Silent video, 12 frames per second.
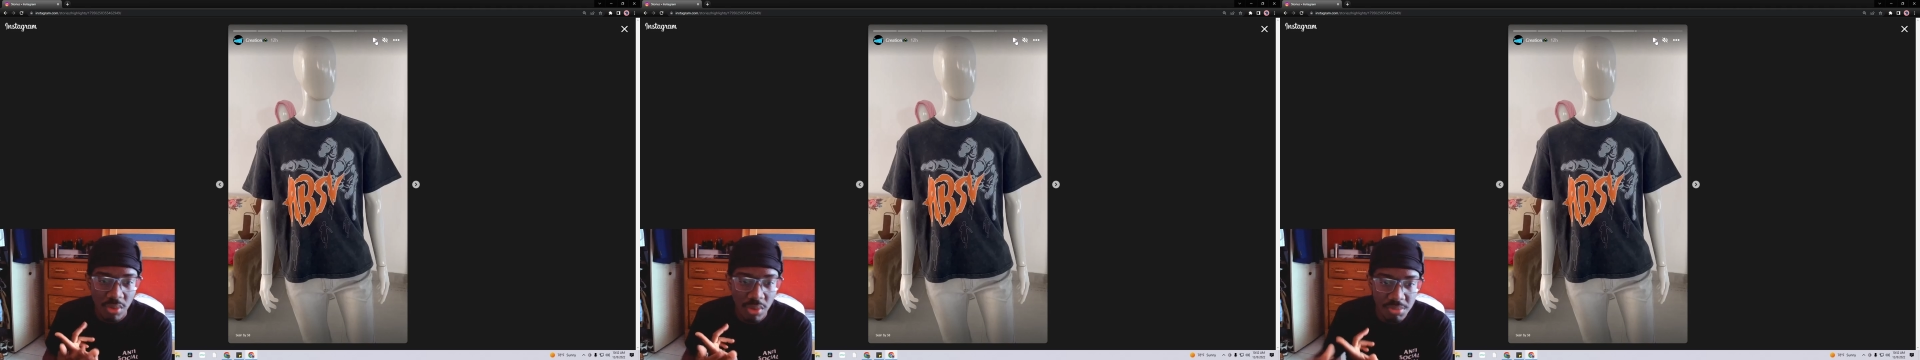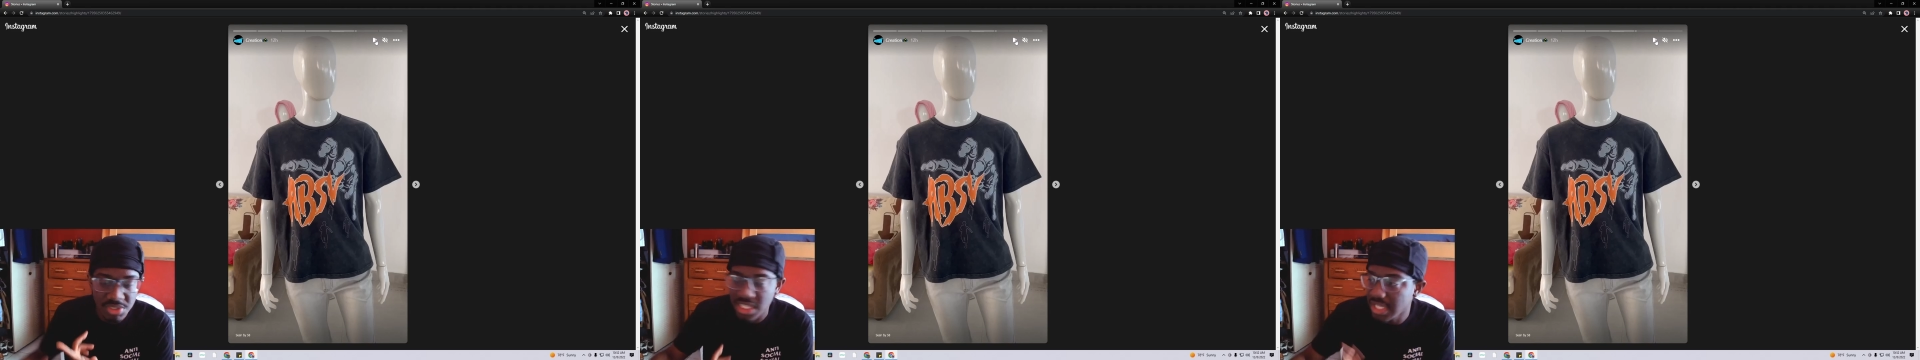what I'm
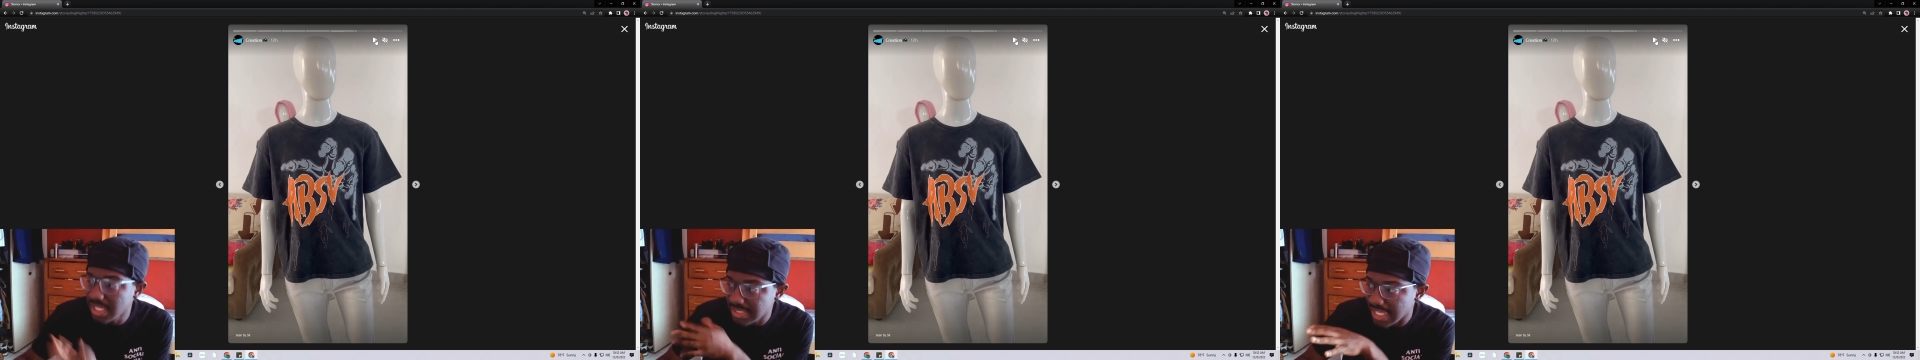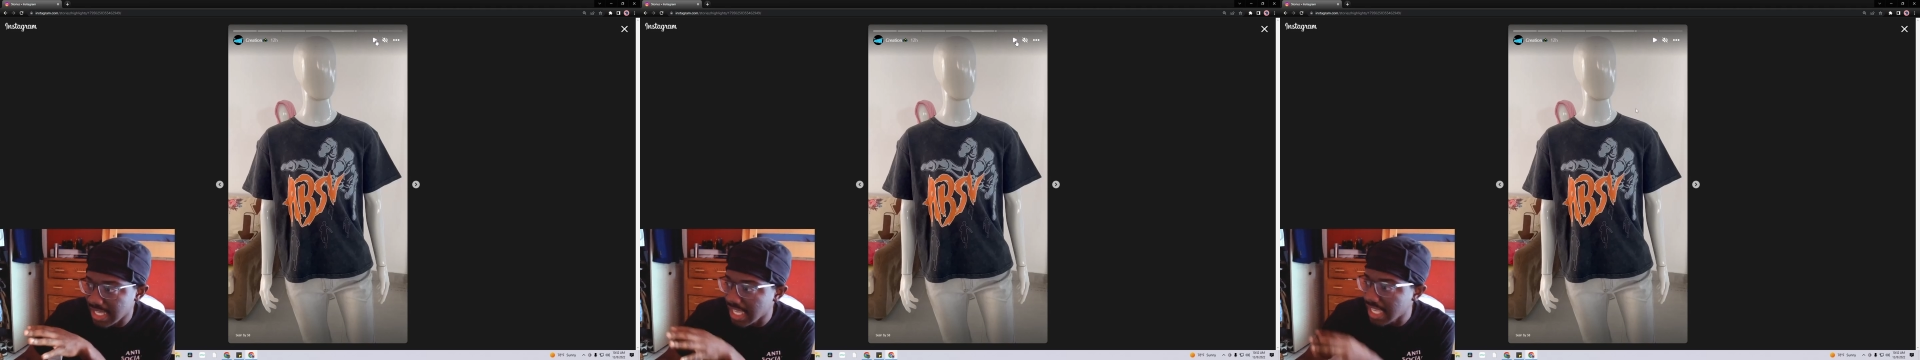saying? Cause
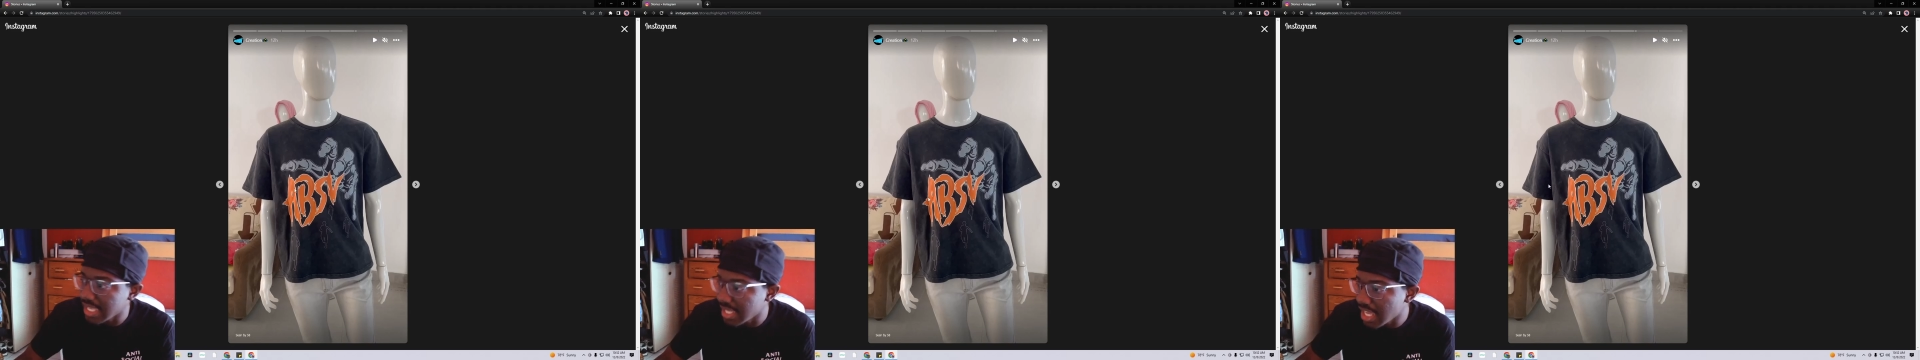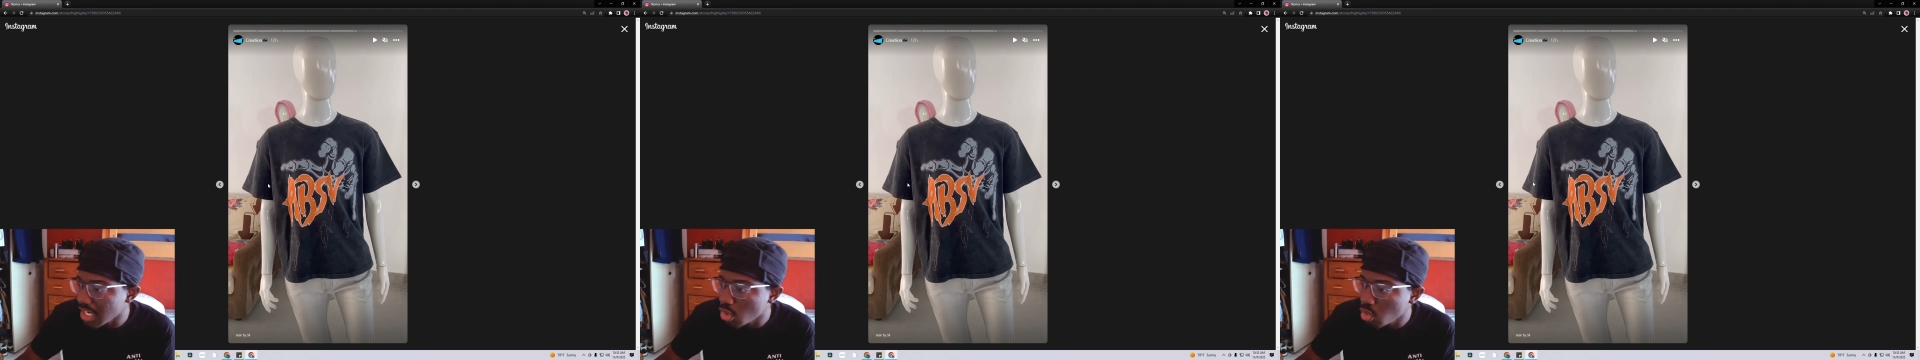it
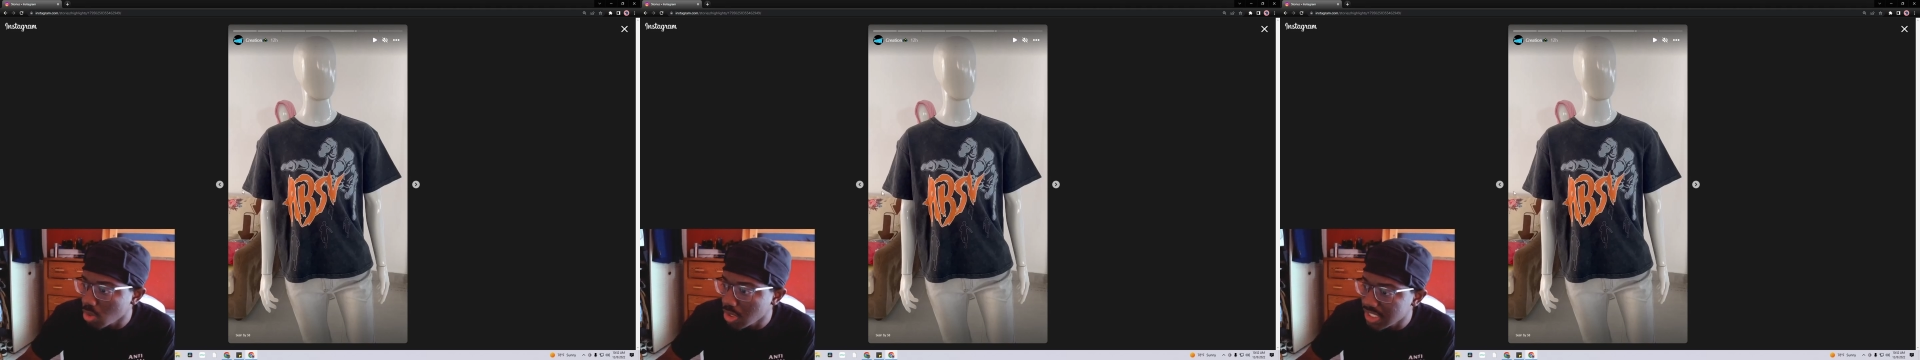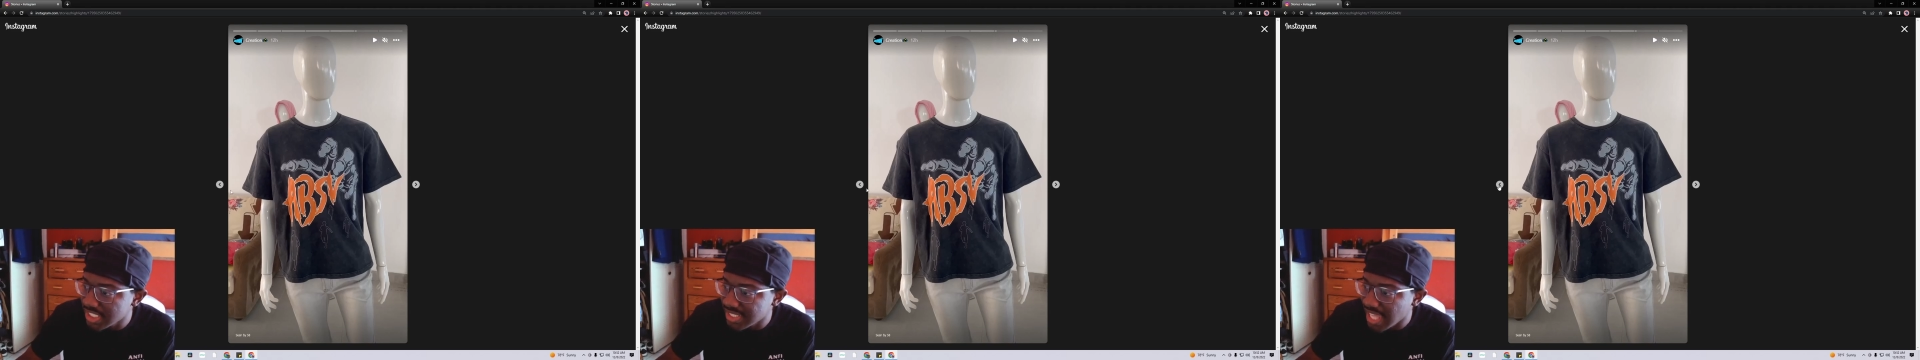got a cool little
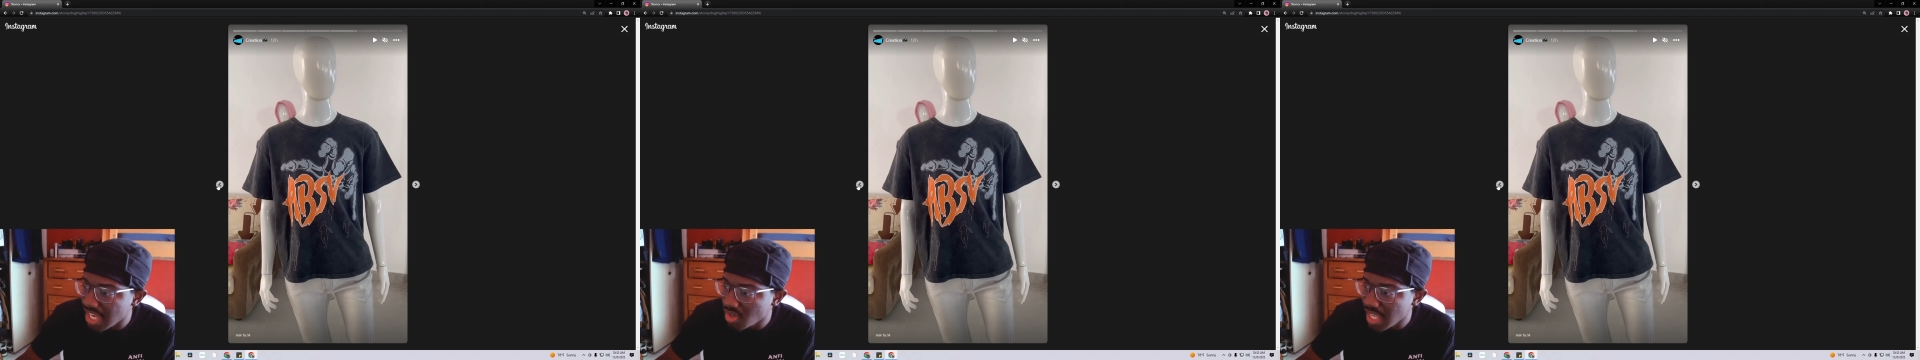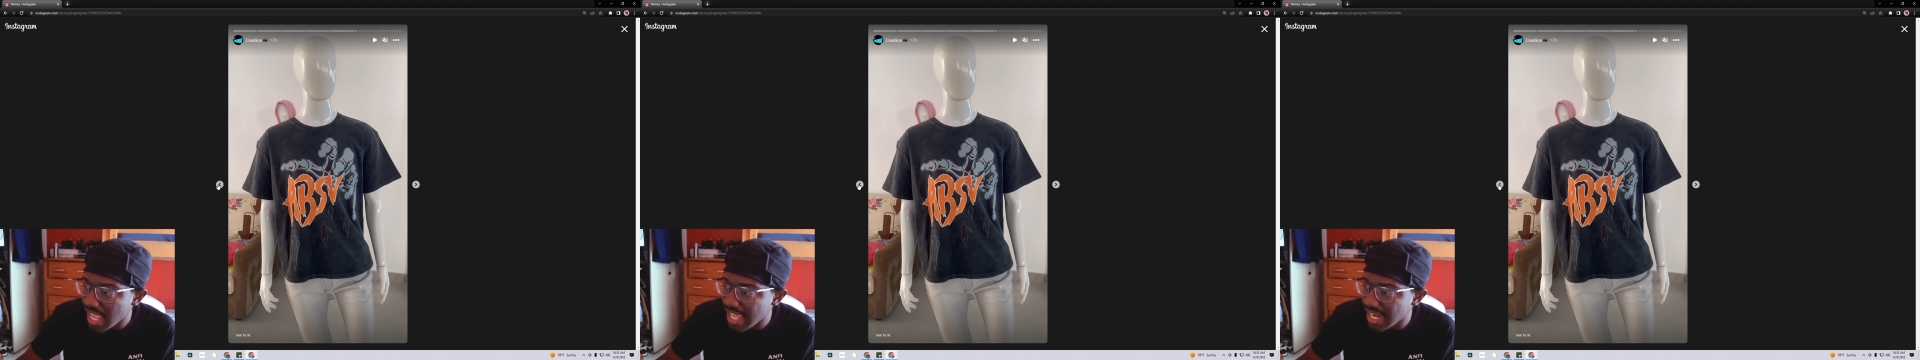design on
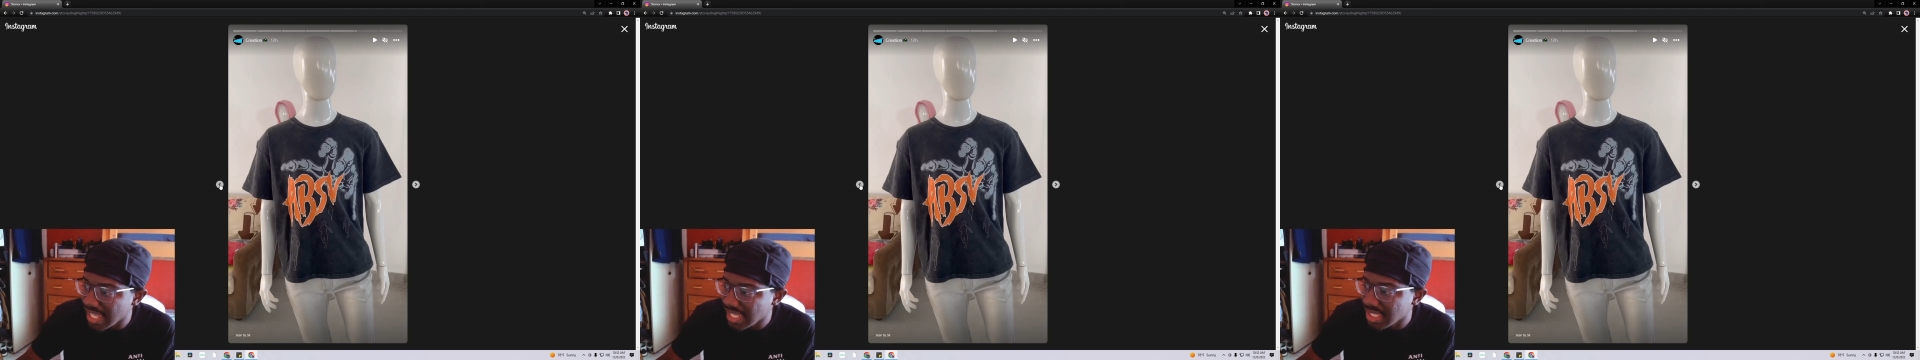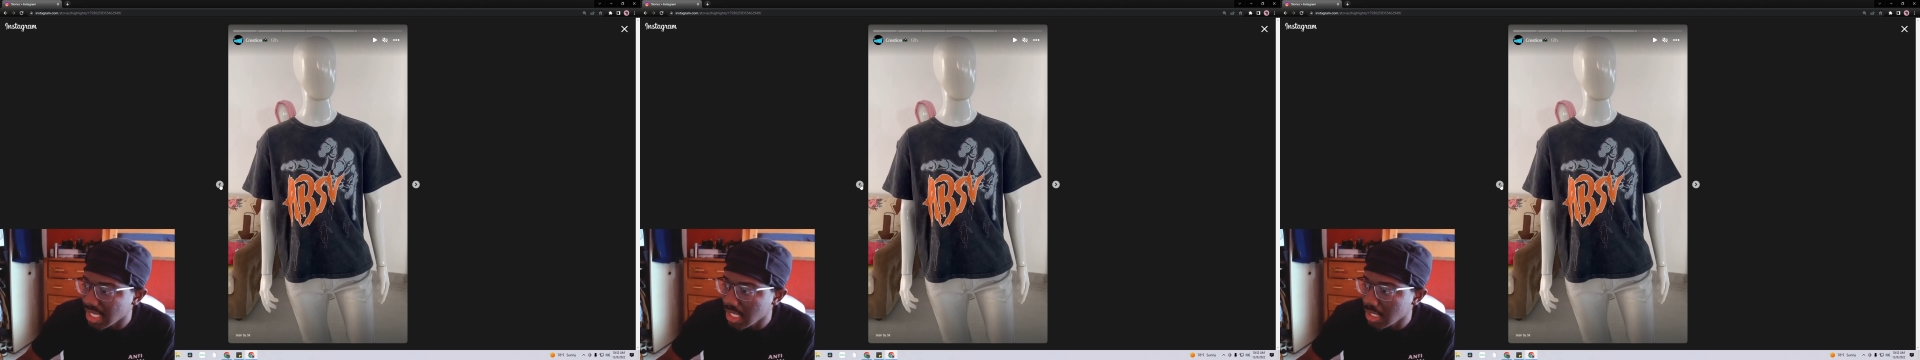it and I like
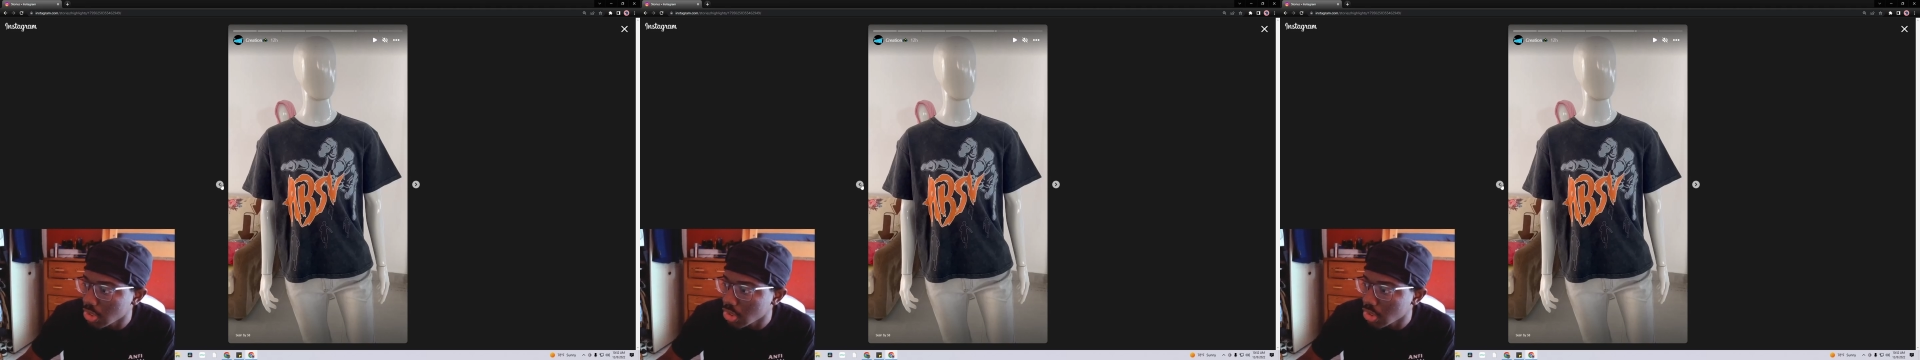the color.